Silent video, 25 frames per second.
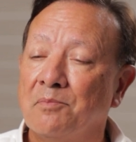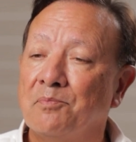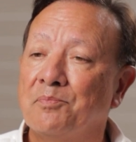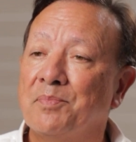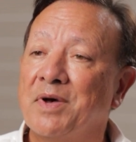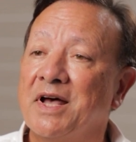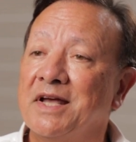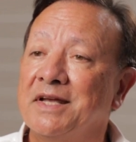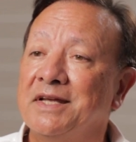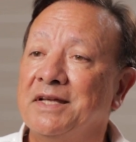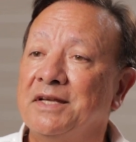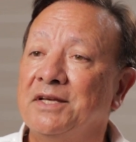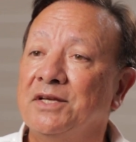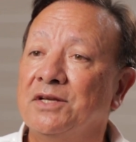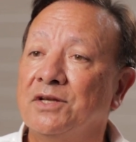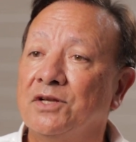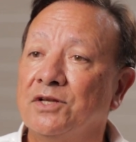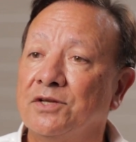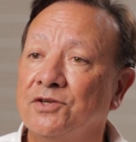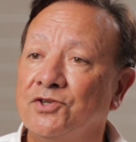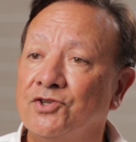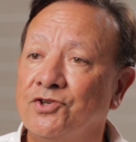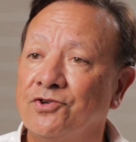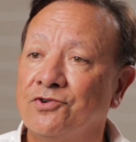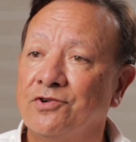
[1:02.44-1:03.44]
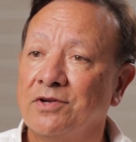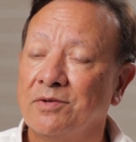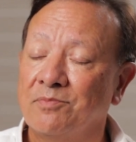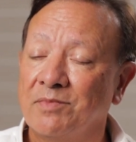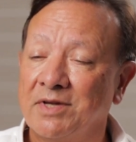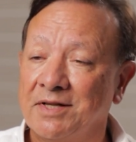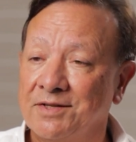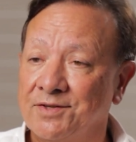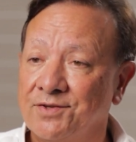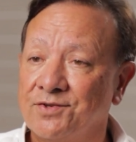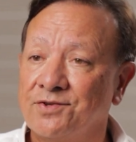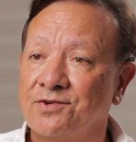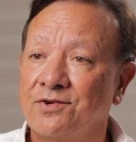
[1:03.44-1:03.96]
Pain during
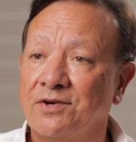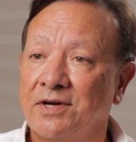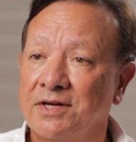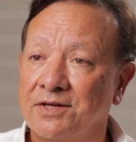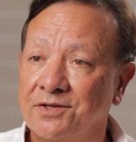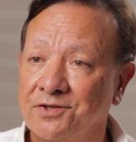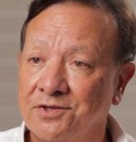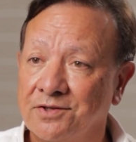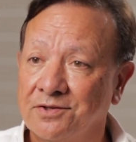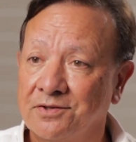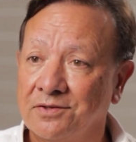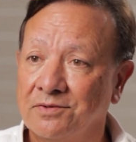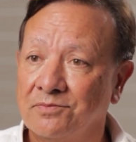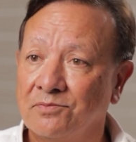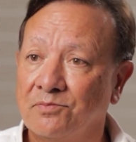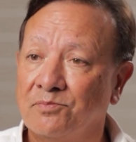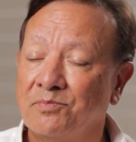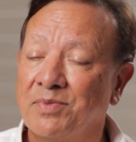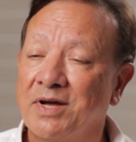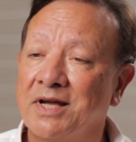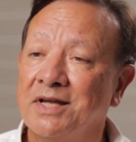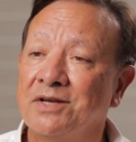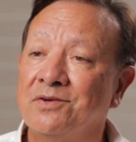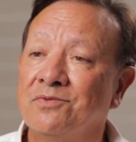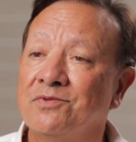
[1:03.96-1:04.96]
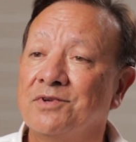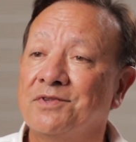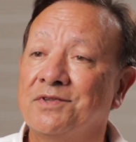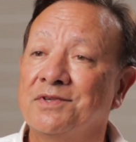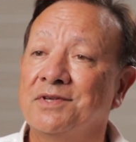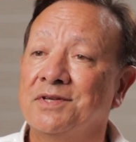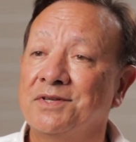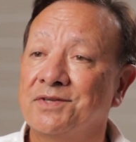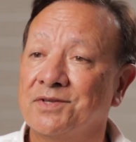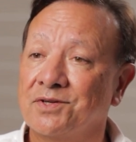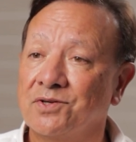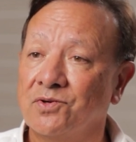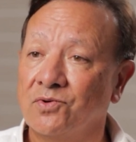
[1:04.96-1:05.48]
menstruation, pain with
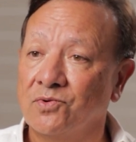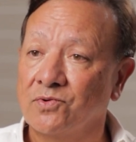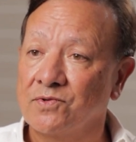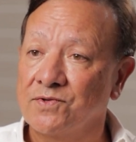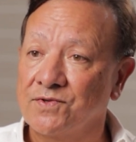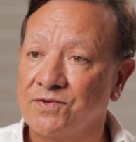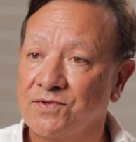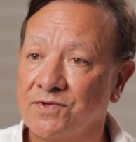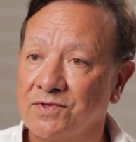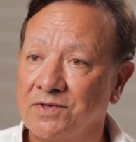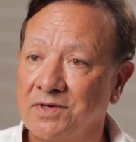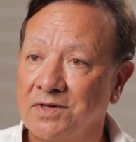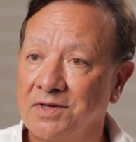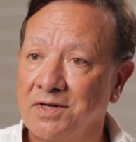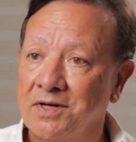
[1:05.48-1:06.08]
intercourse,